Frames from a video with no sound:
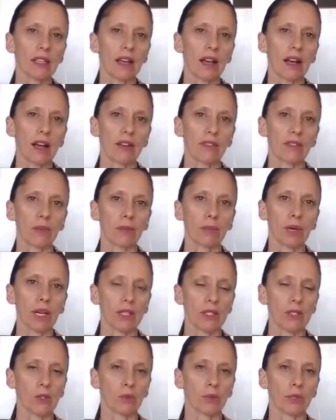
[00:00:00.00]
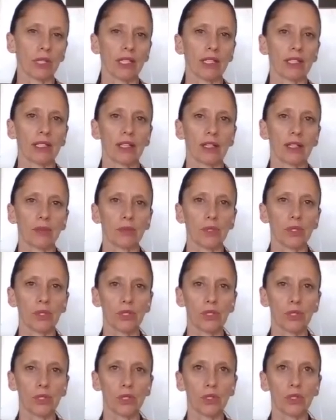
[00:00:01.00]
of the puzzle when it comes
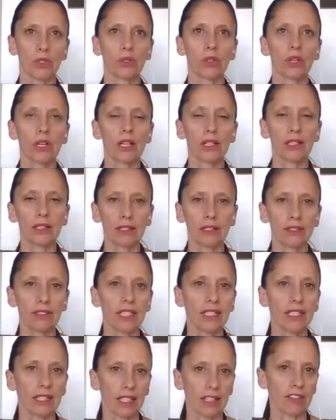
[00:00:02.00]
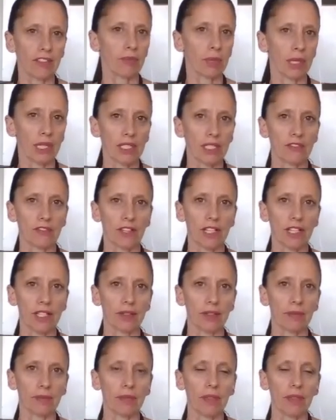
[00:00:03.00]
to living life by divine.